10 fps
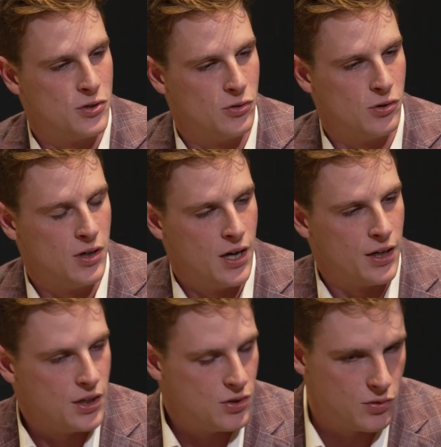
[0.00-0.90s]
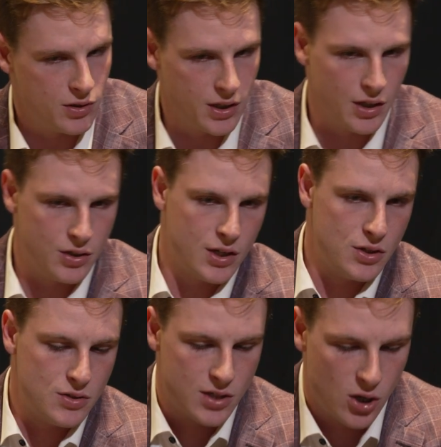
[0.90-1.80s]
For sure. Can
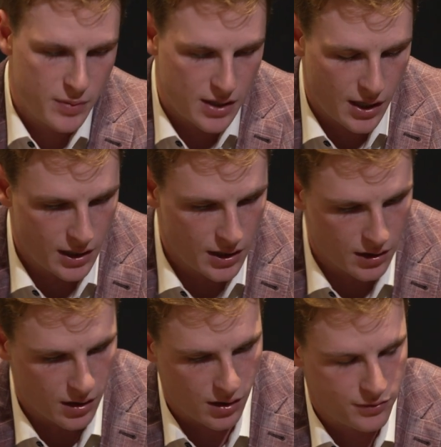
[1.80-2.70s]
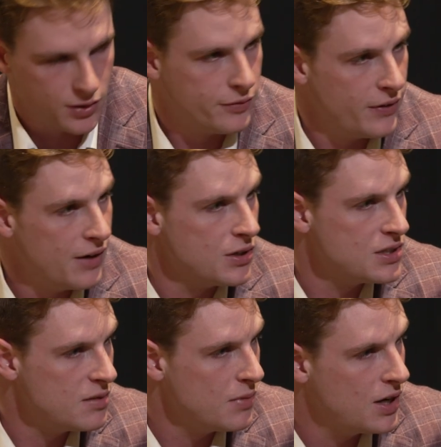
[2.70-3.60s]
you tell me any of your favorite
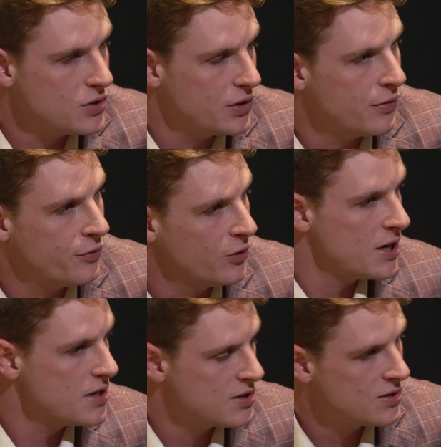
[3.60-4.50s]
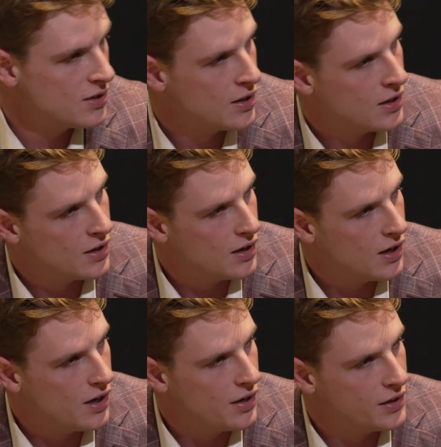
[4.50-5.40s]
teammates or your friends
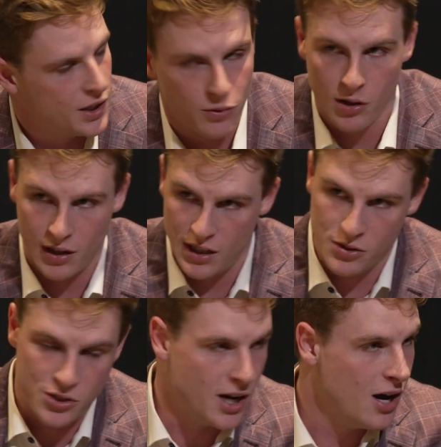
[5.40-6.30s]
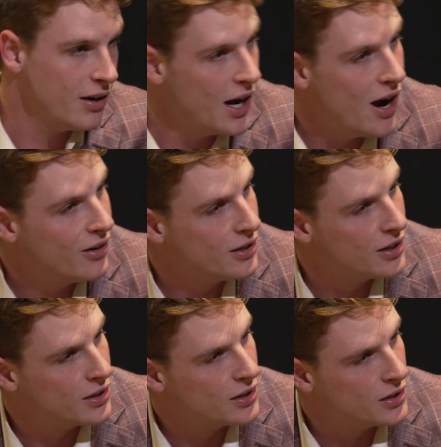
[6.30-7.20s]
that you want to either shout out
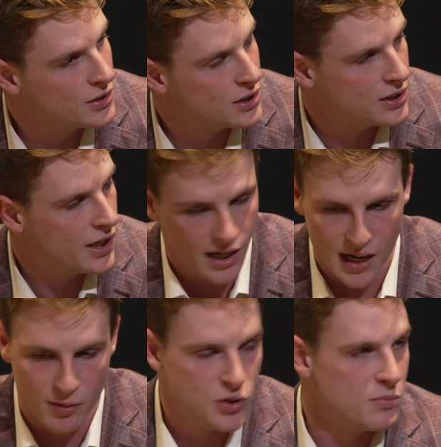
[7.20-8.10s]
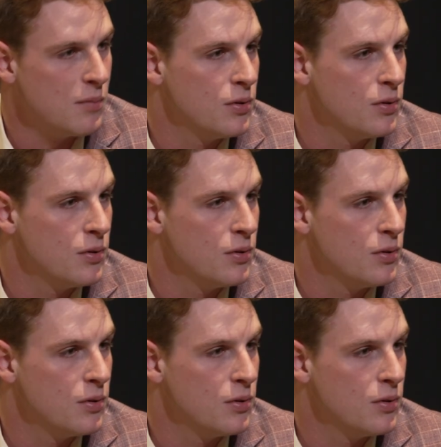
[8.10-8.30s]
or just say, hey, those are my